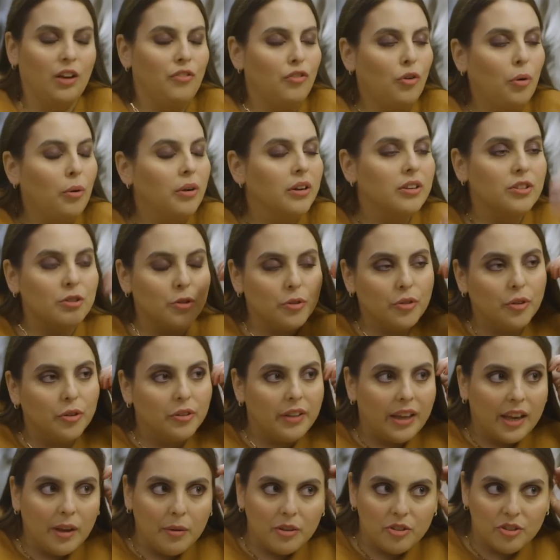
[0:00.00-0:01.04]
Of course, through their
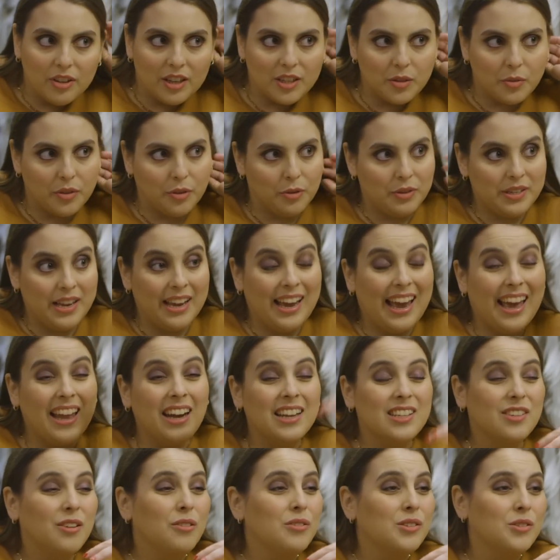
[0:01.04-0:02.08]
language, that's what they're saying. And
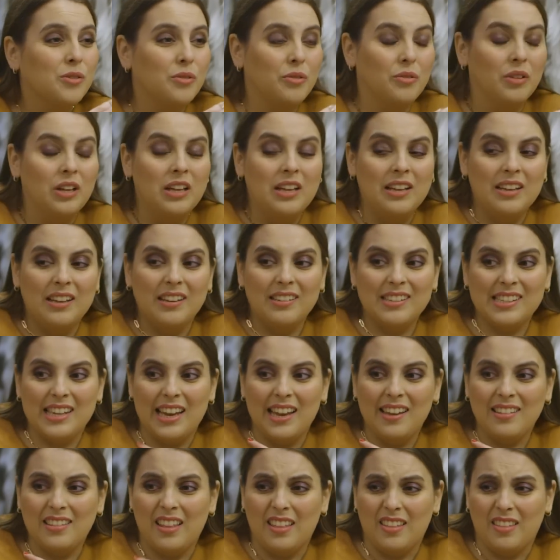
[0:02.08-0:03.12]
it's also
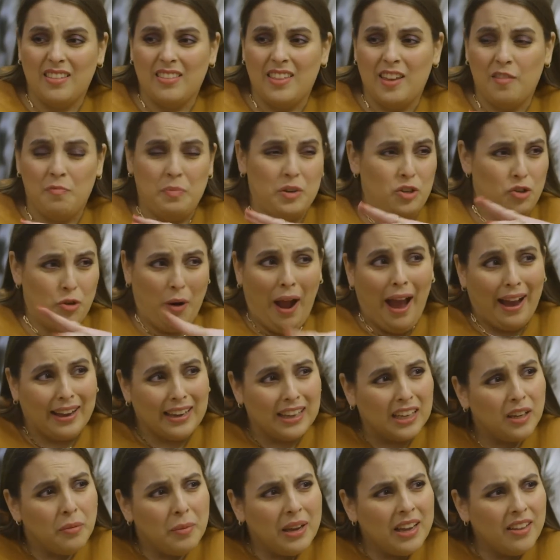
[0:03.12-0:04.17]
saying that they've been
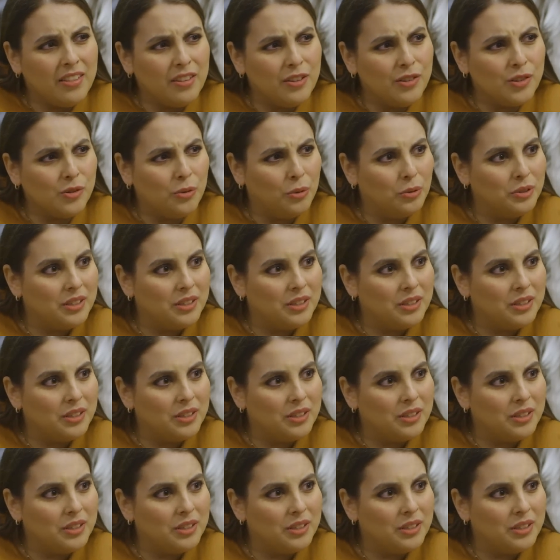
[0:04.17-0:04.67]
tracking me this whole